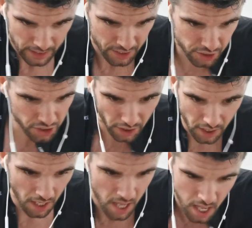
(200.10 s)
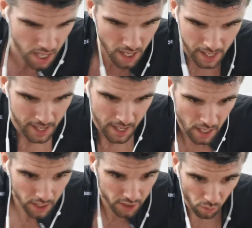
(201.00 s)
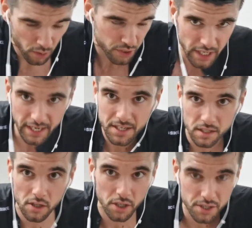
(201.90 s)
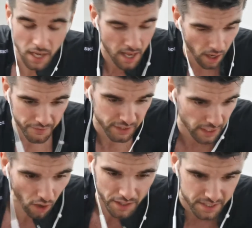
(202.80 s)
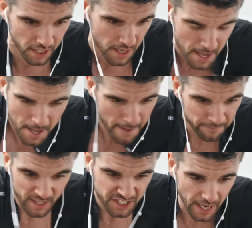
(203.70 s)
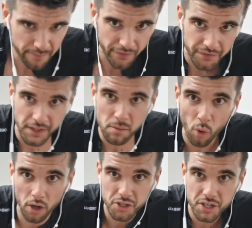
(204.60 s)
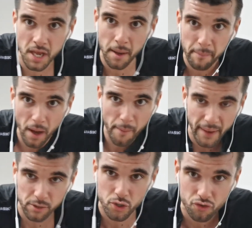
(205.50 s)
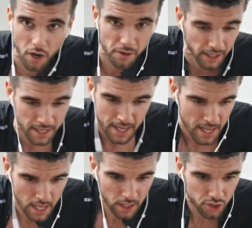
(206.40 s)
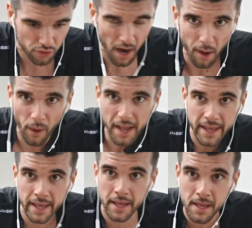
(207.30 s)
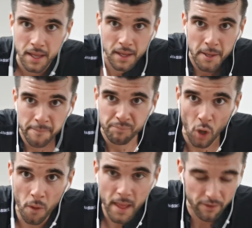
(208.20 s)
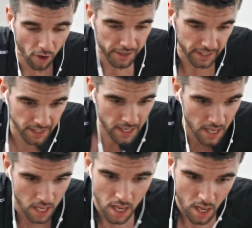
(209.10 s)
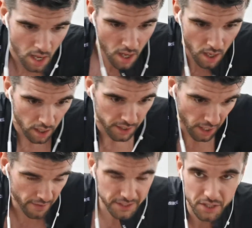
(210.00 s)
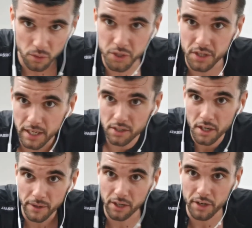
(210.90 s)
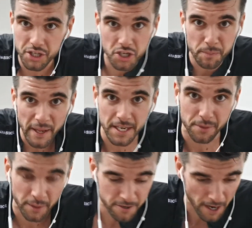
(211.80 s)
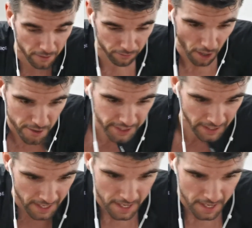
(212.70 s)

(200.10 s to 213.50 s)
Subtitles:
It's just gonna, you will see I've seen guys 10-15 watts per pedal stroke straight away on their riding. You know, this is also then going to increase your speed when you're out on the road.